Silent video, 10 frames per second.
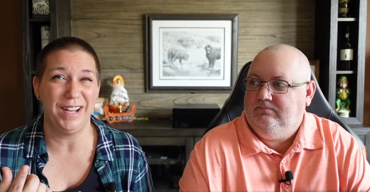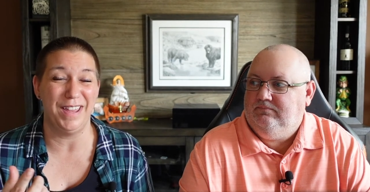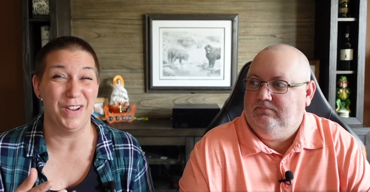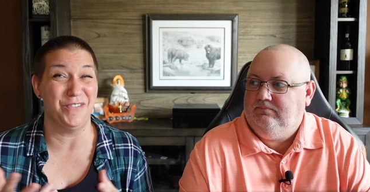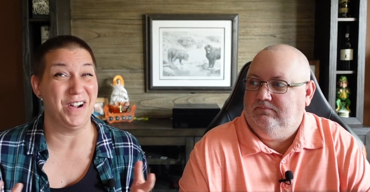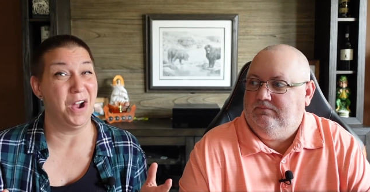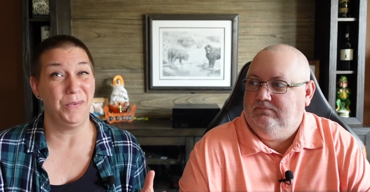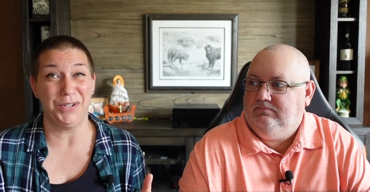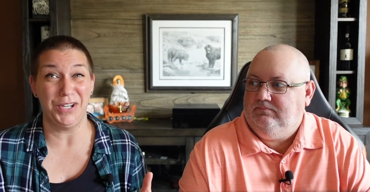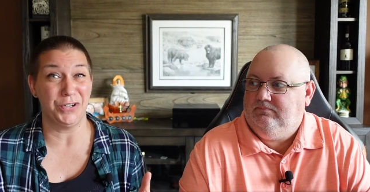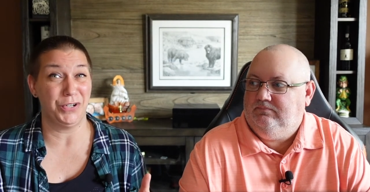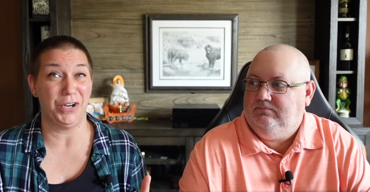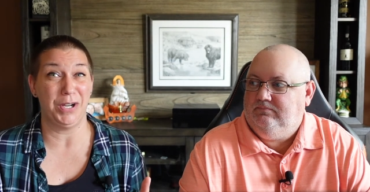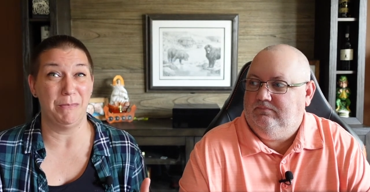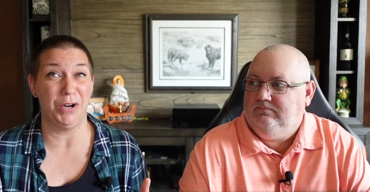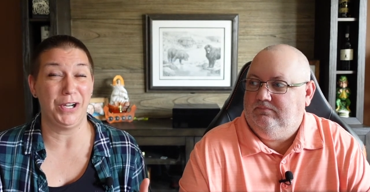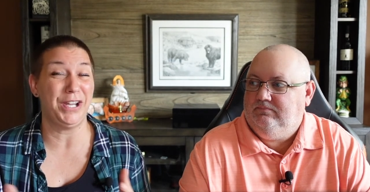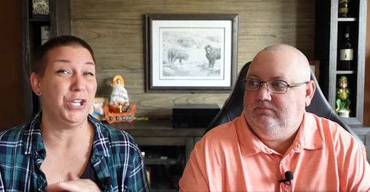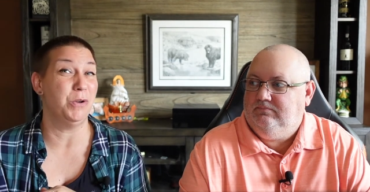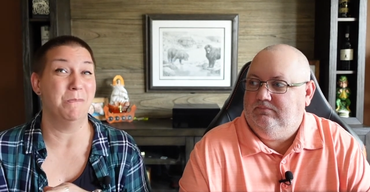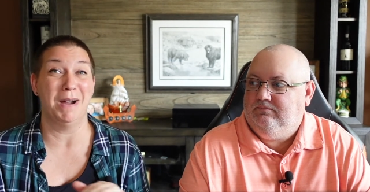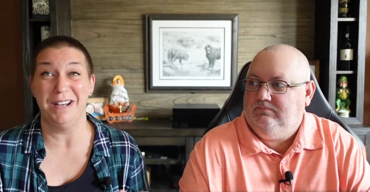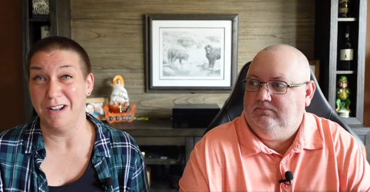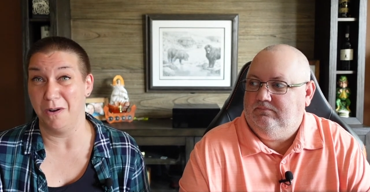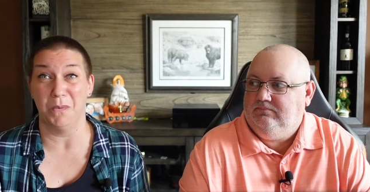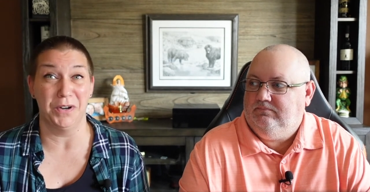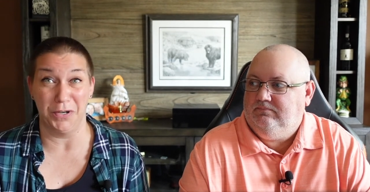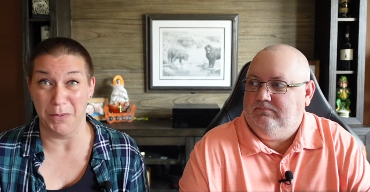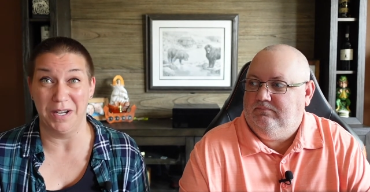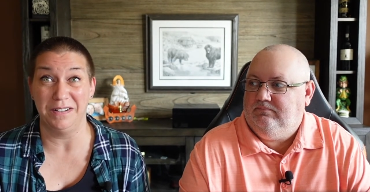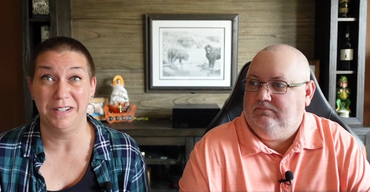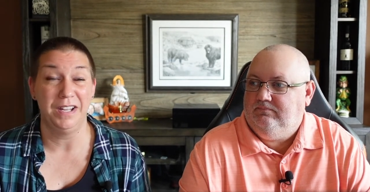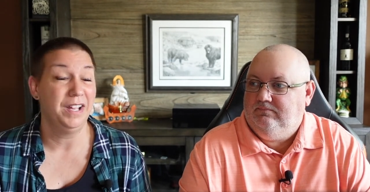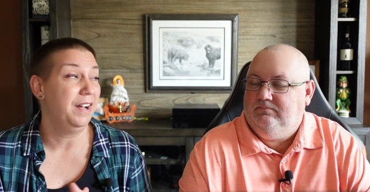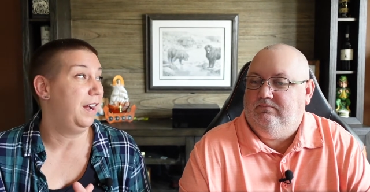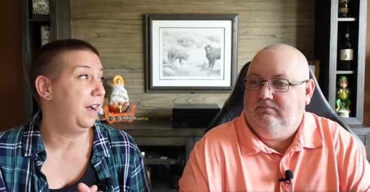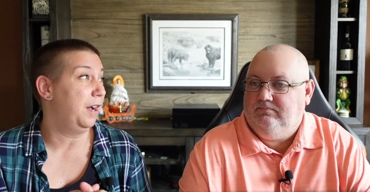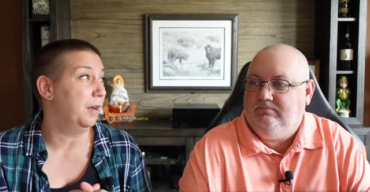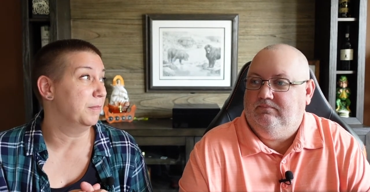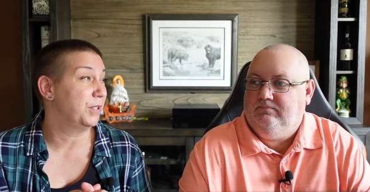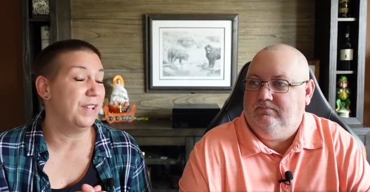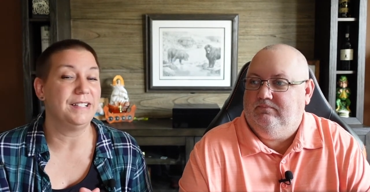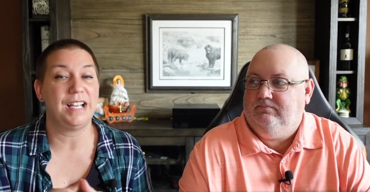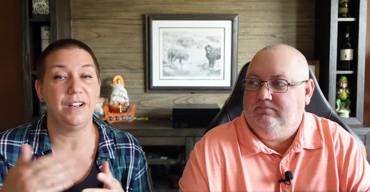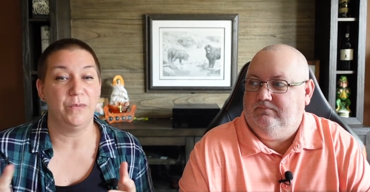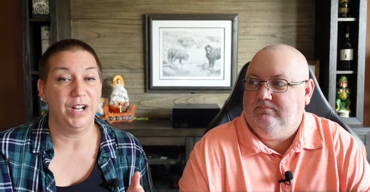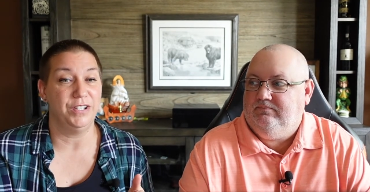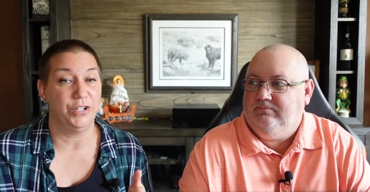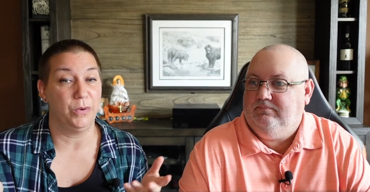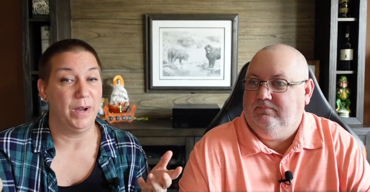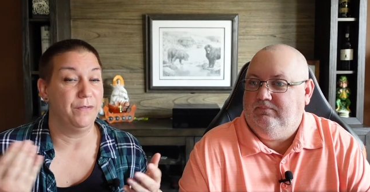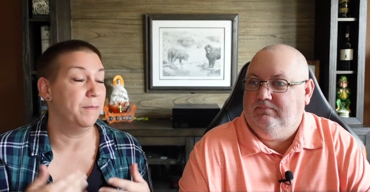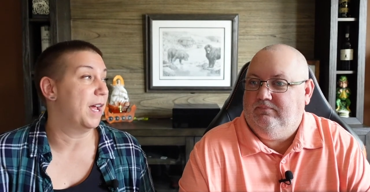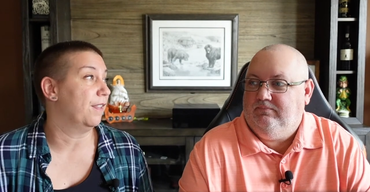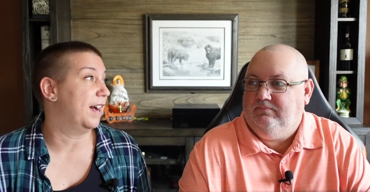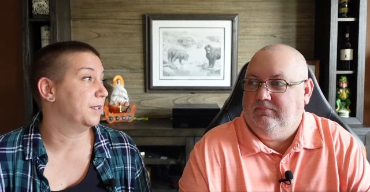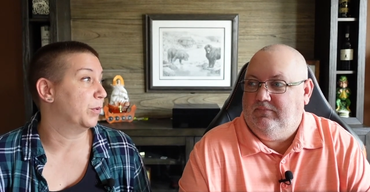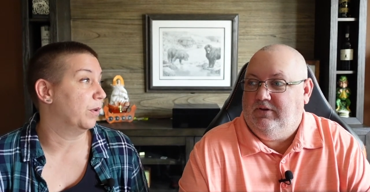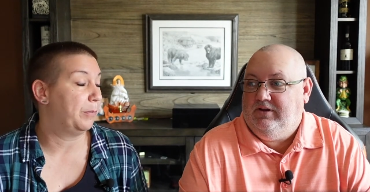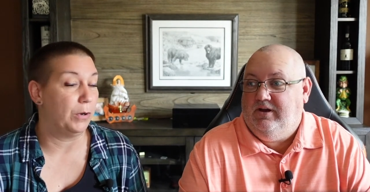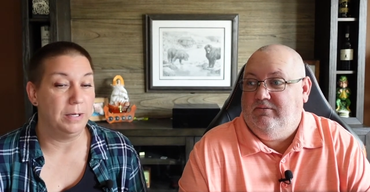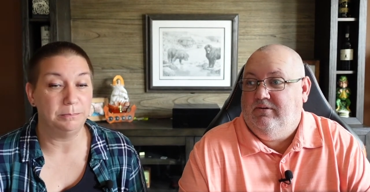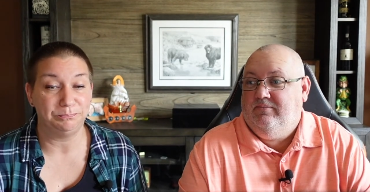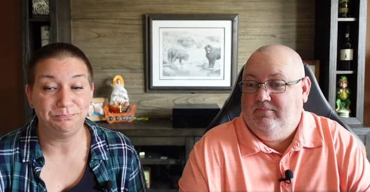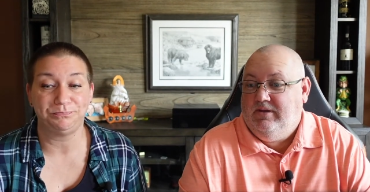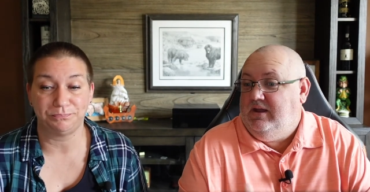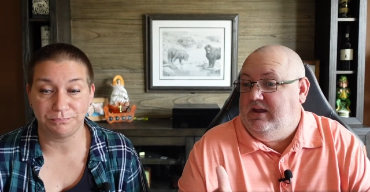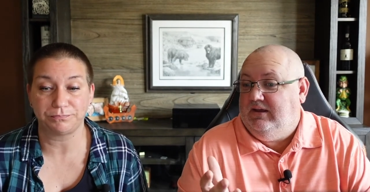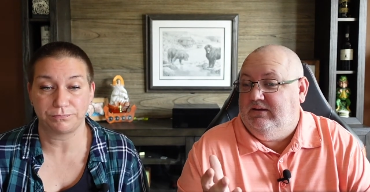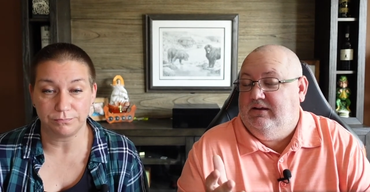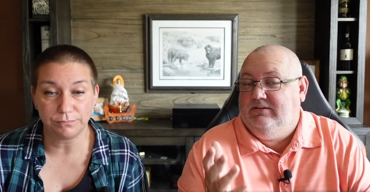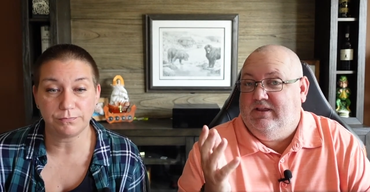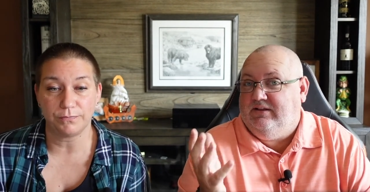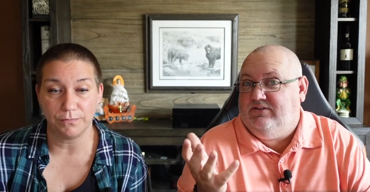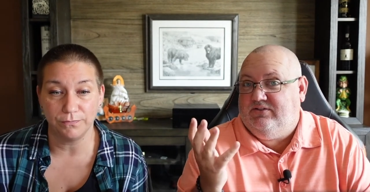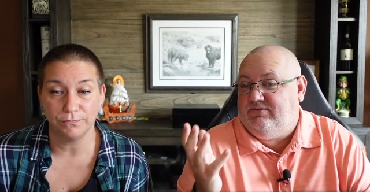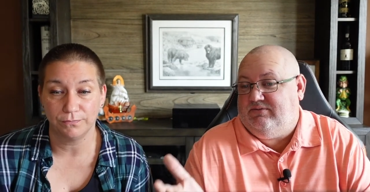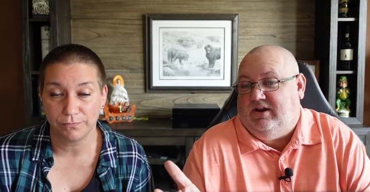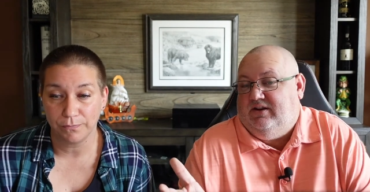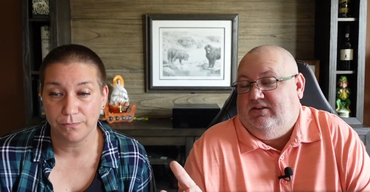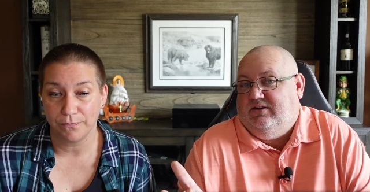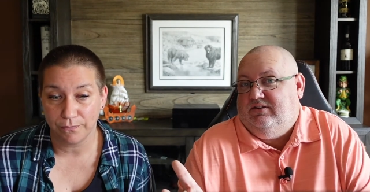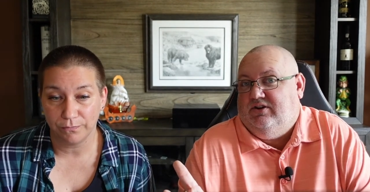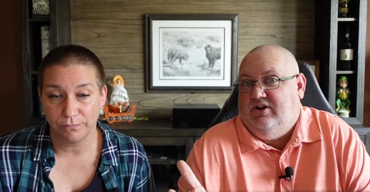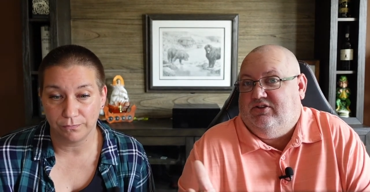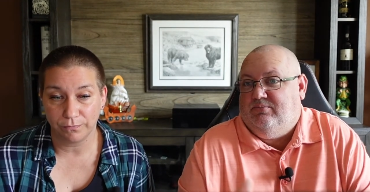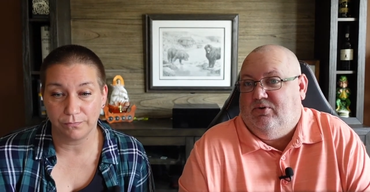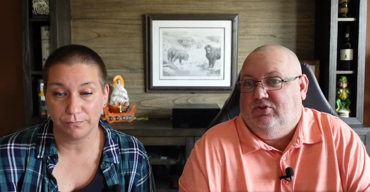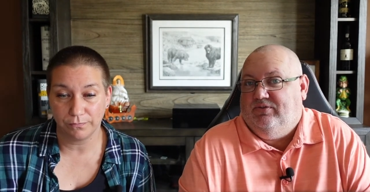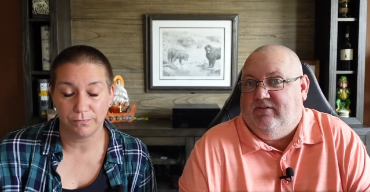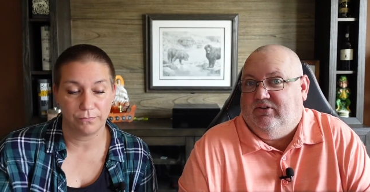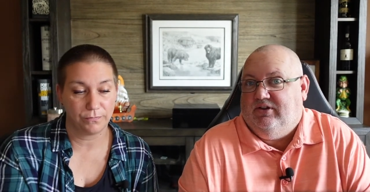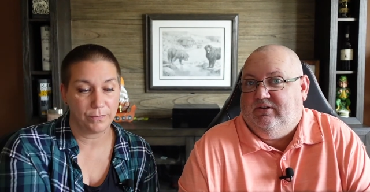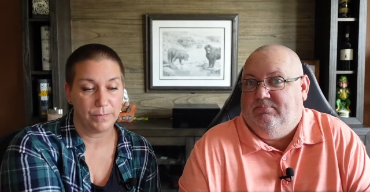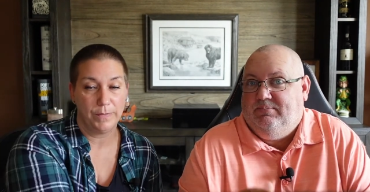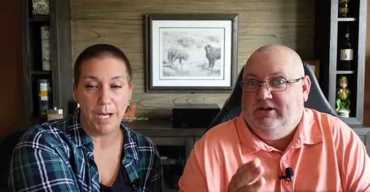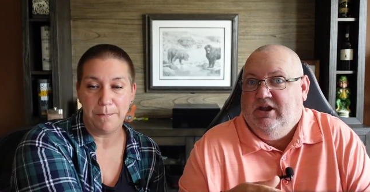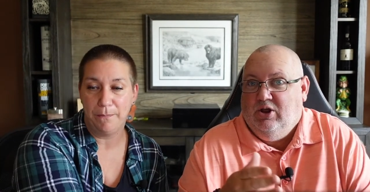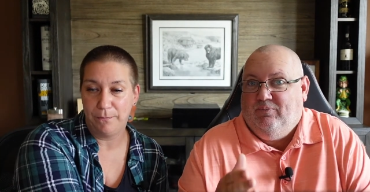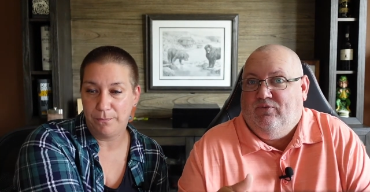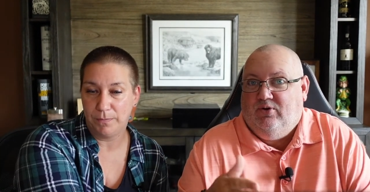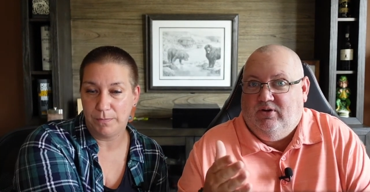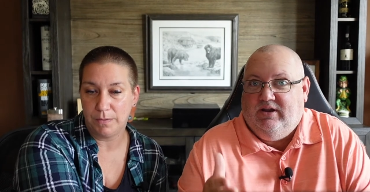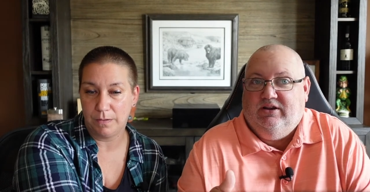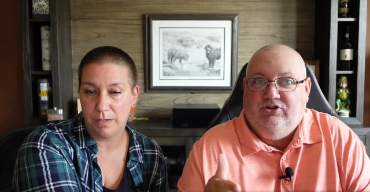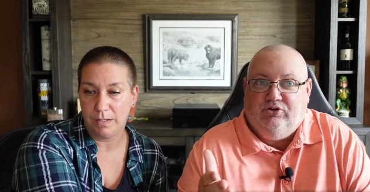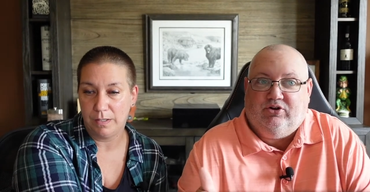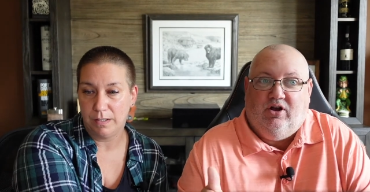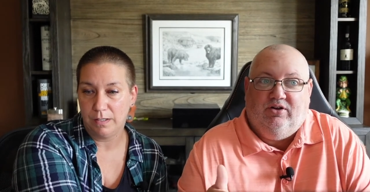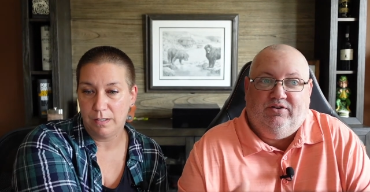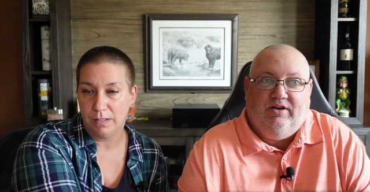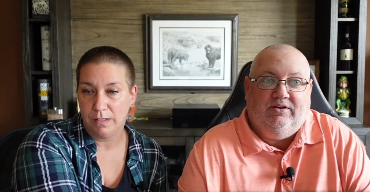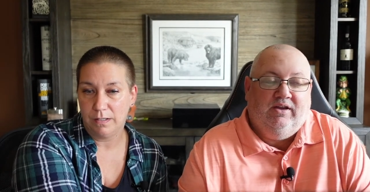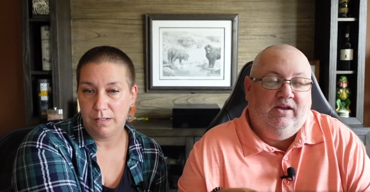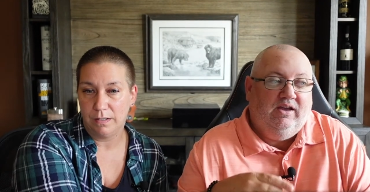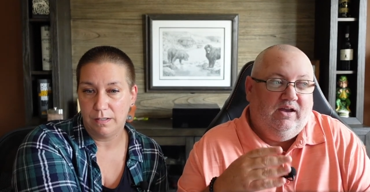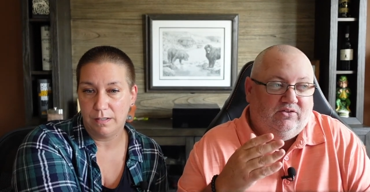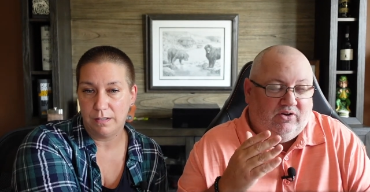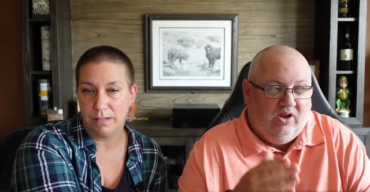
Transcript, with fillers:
Speaker 1: it and they're not really your target market, you might not want to do it. Mm-hmm. Um, so that's kind of what I took away from that last bullet point.
Speaker 2: Yep. And that's kind of the, the, nuts and bolts of everything. Be yep. helpful in your content as